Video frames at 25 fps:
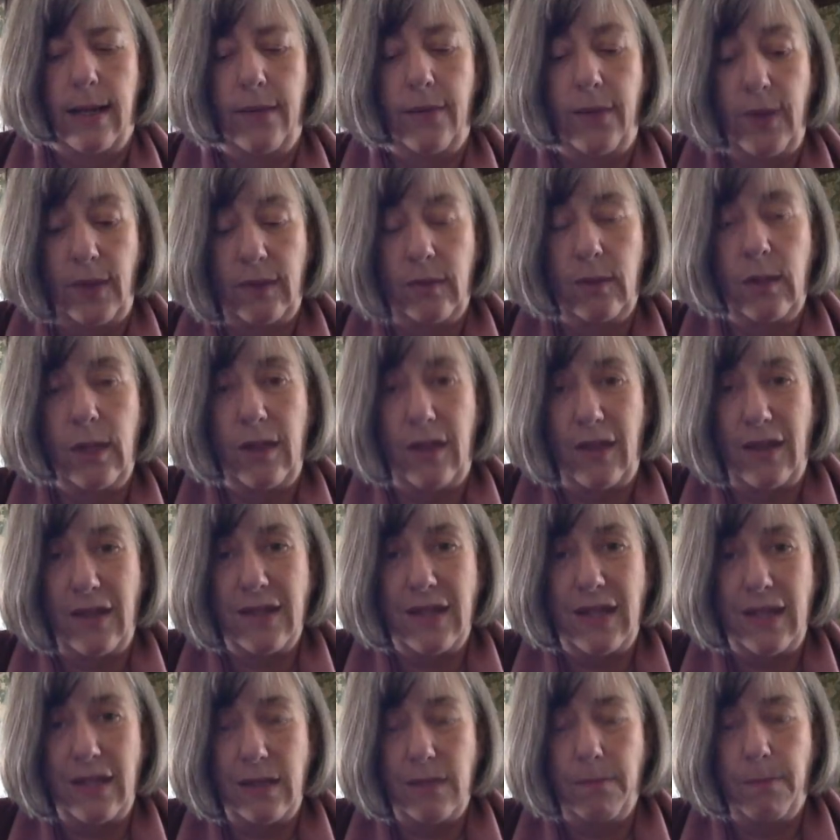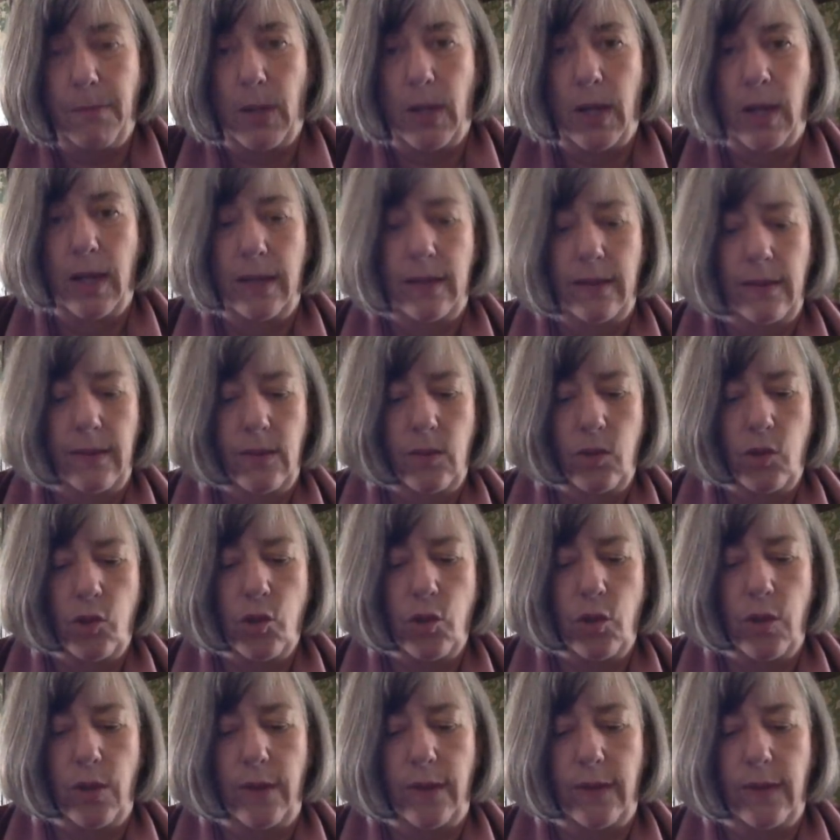This is Biden's
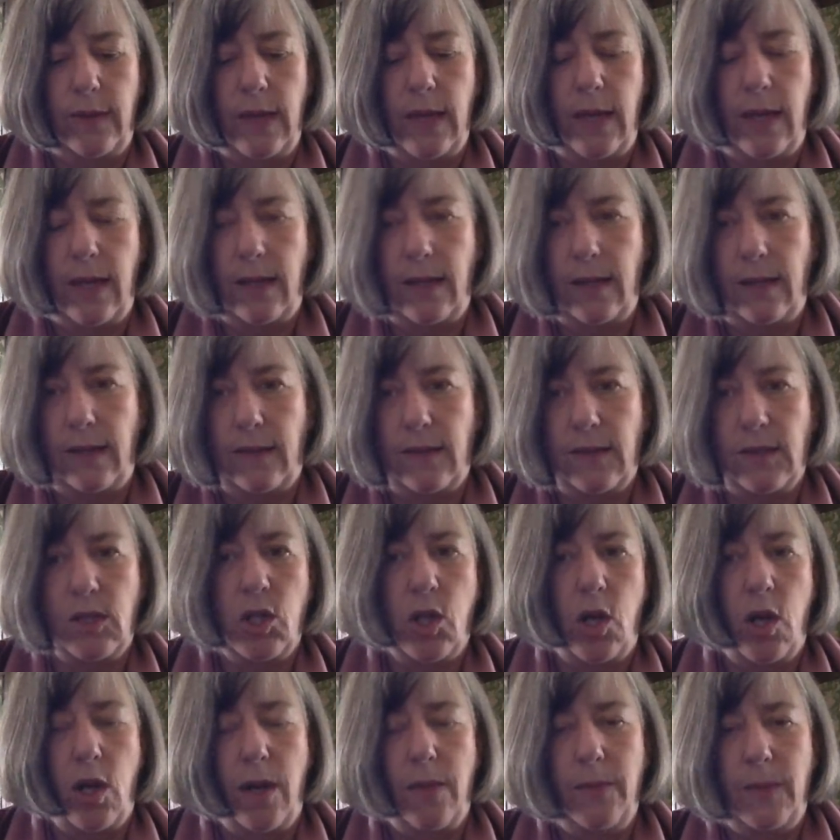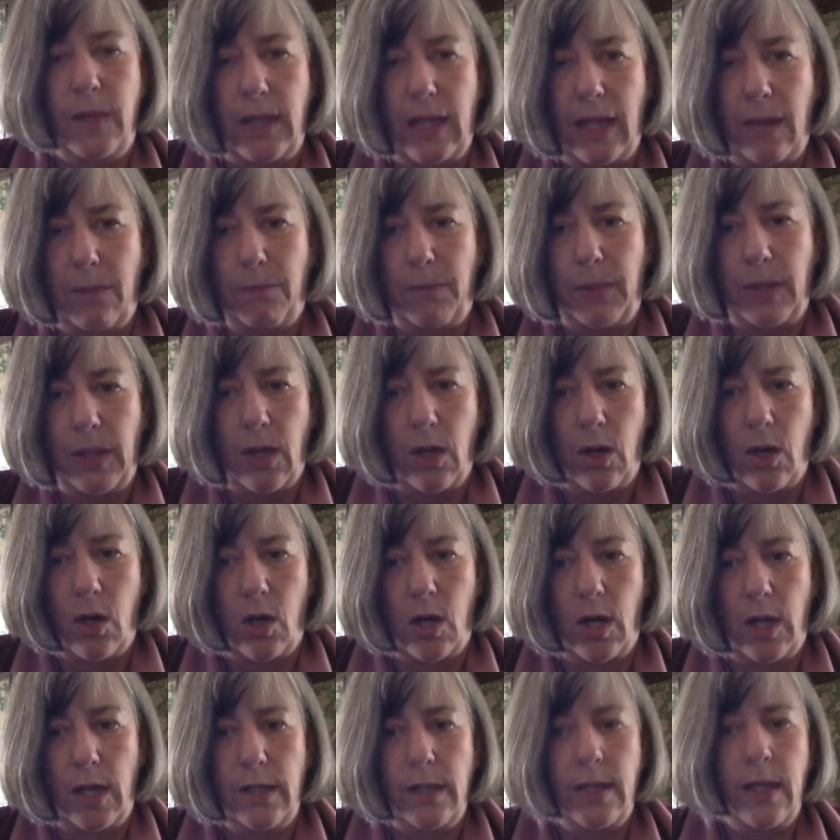choice, and it's time to get
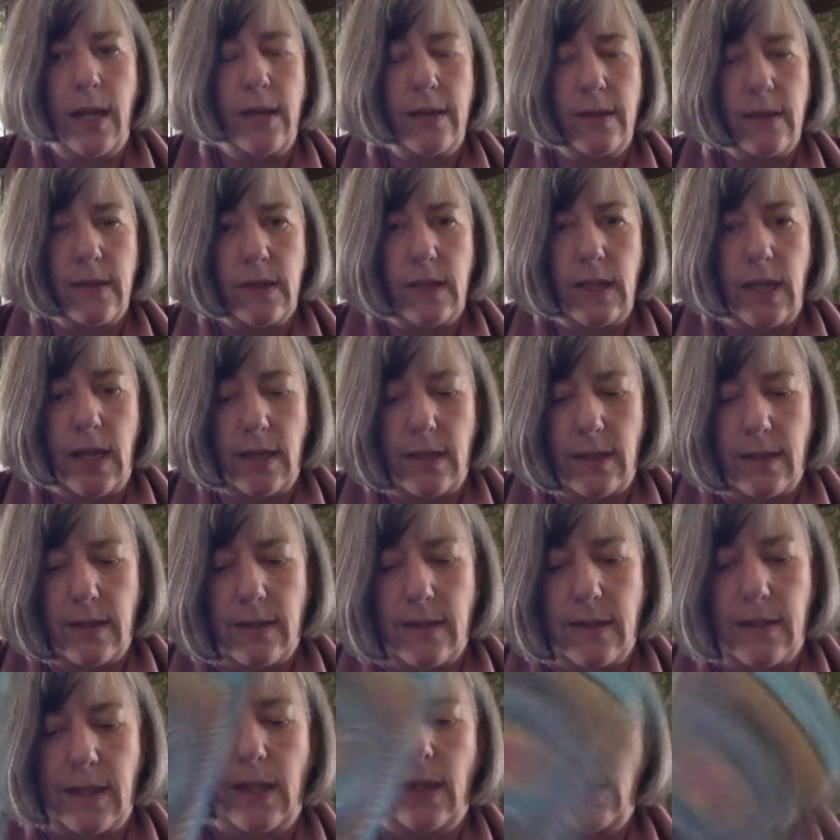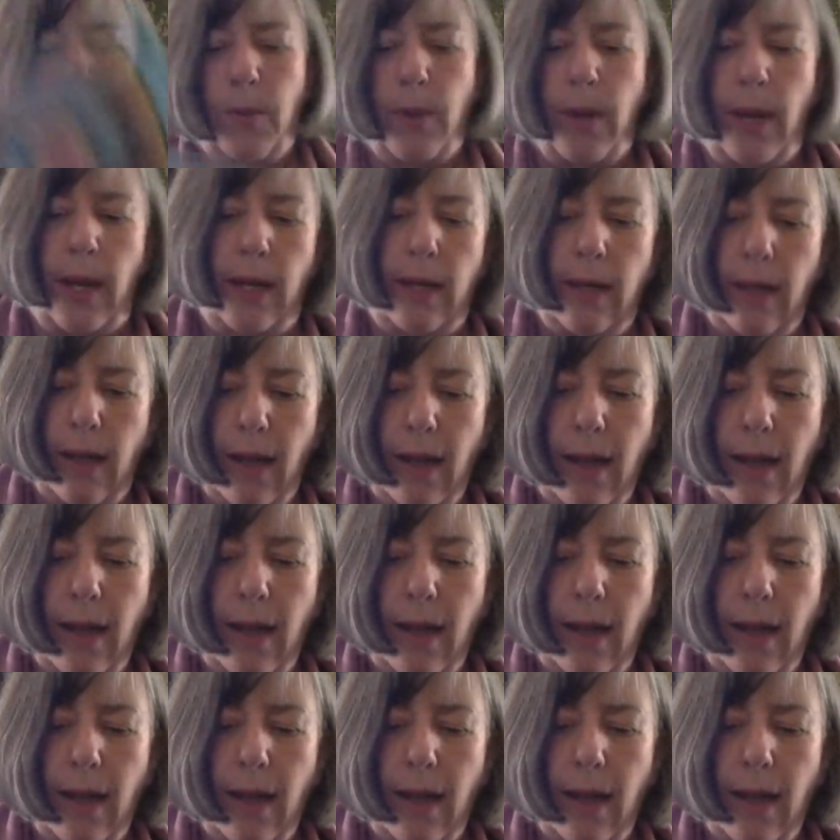behind and start to celebrate.